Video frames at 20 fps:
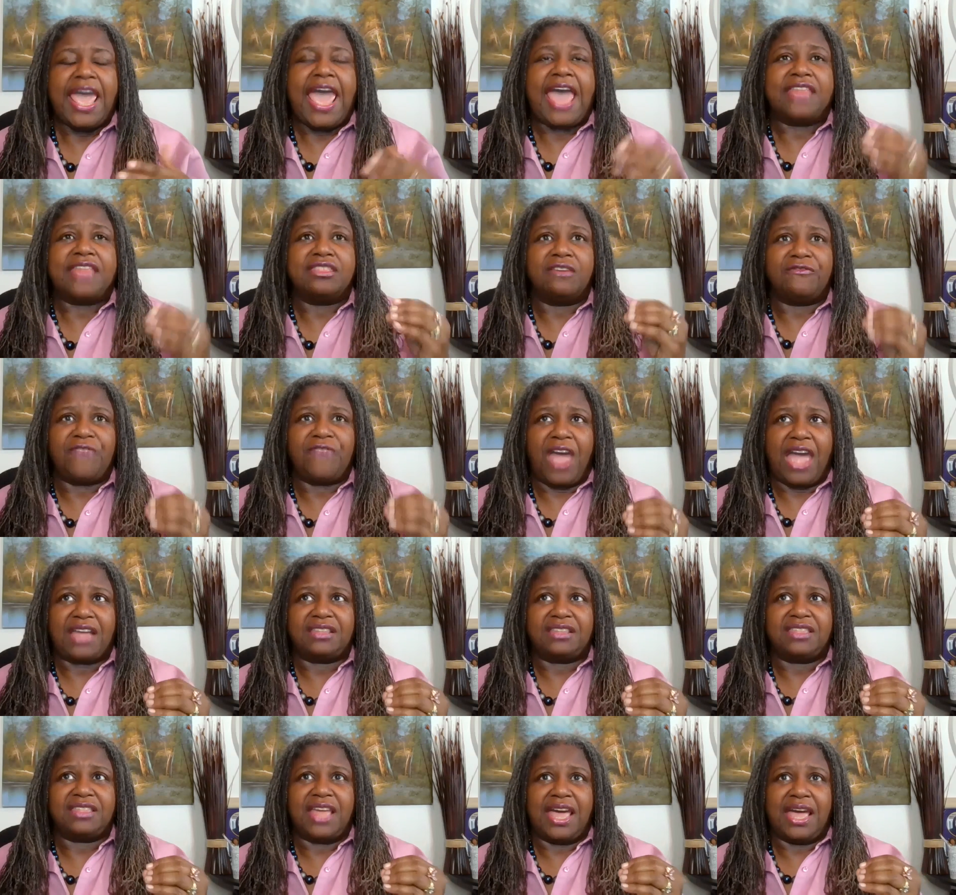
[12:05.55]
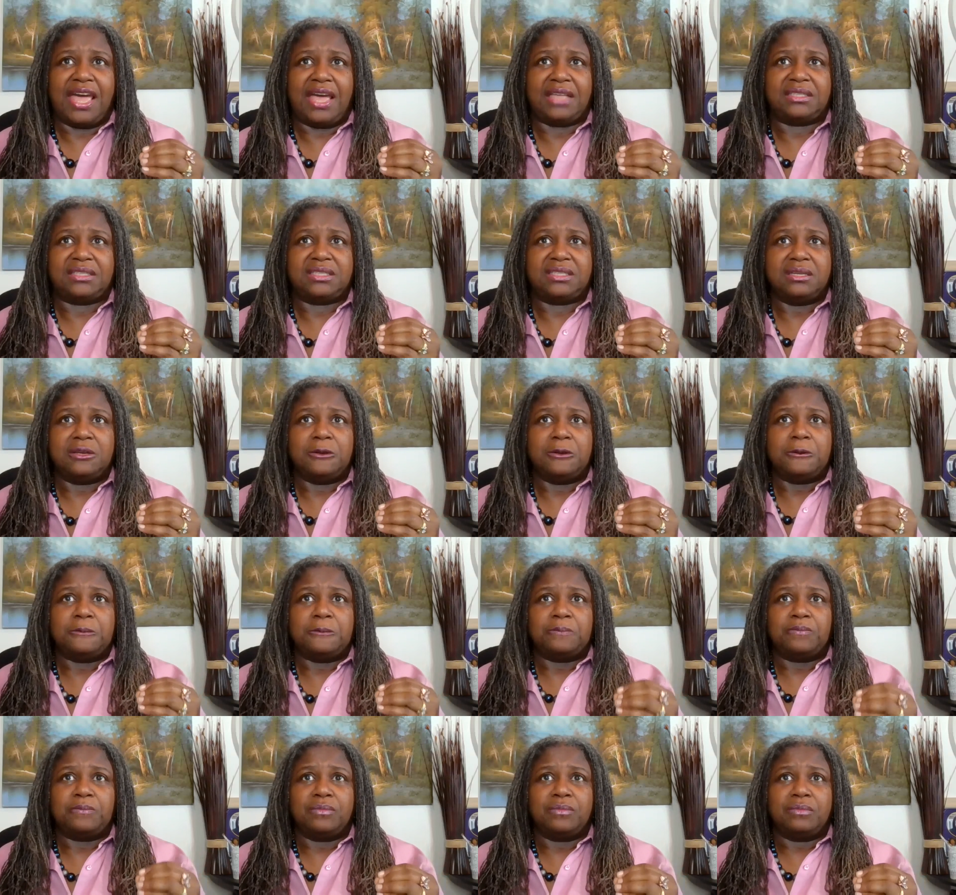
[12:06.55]
And the fact that
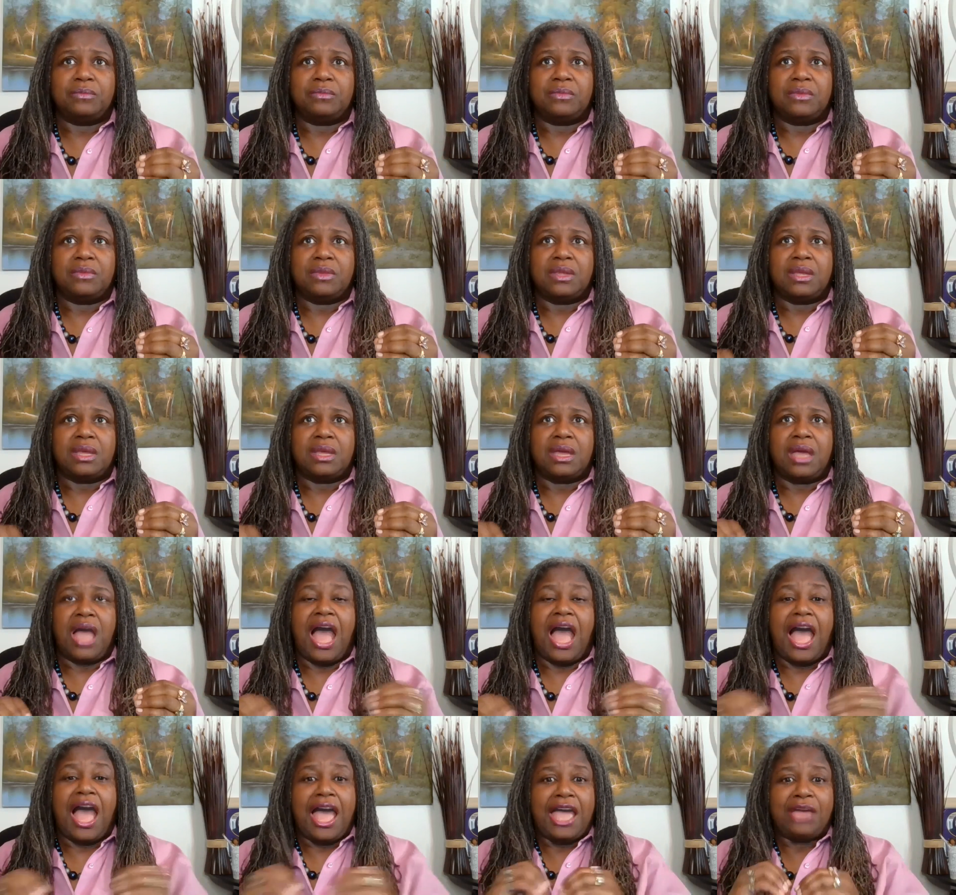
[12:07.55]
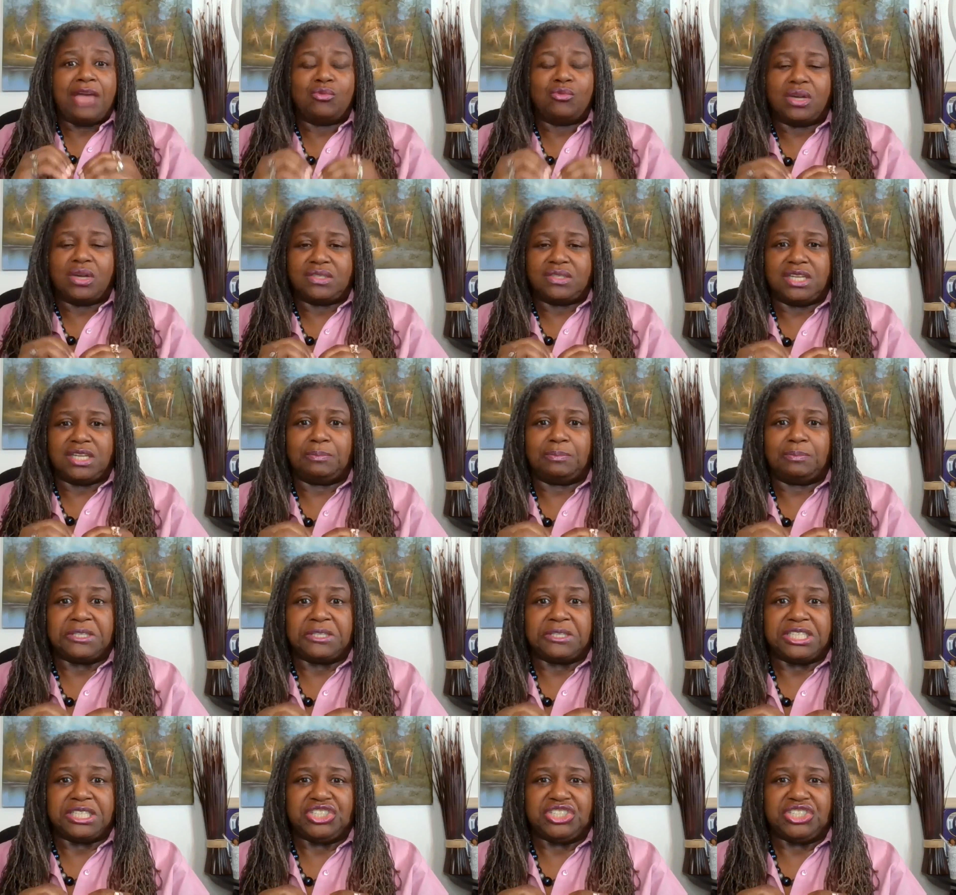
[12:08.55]
I wasn't in
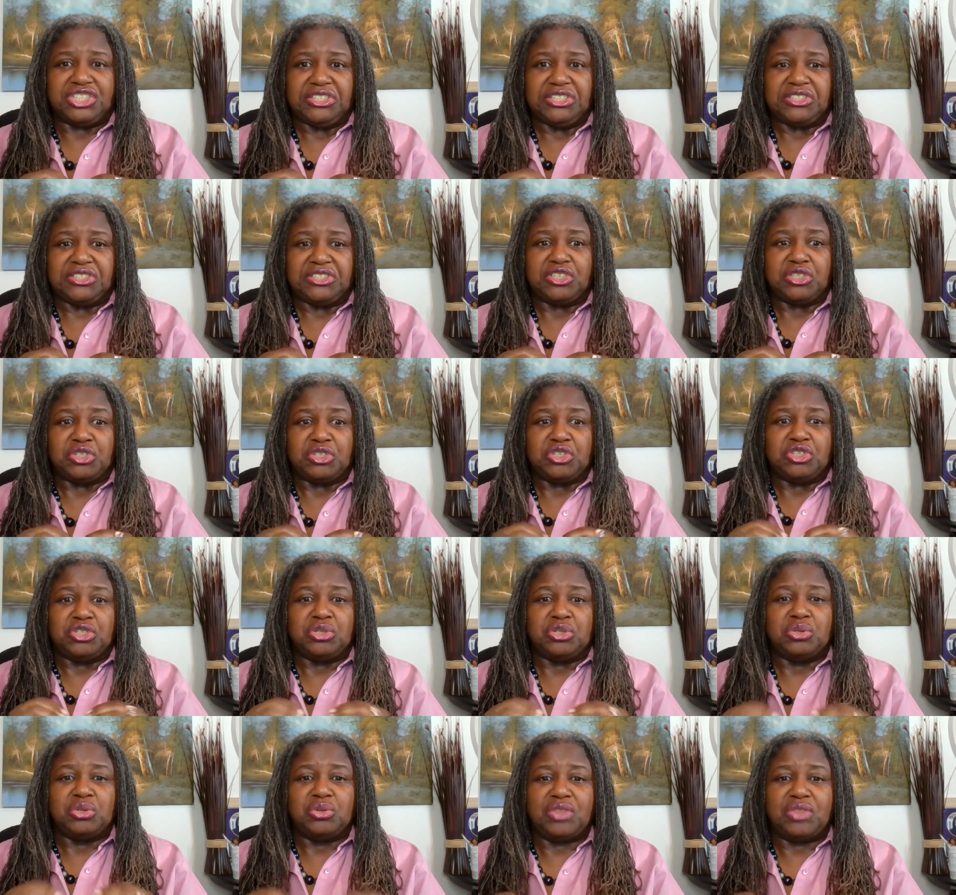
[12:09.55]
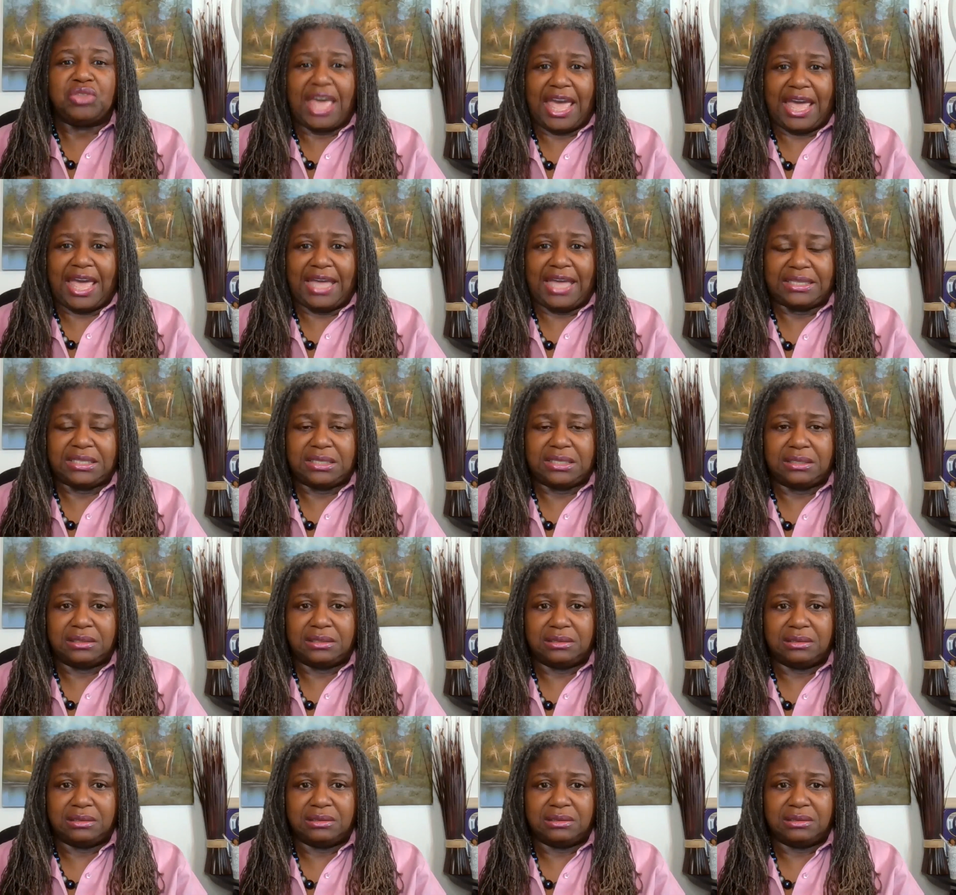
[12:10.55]
position to do that,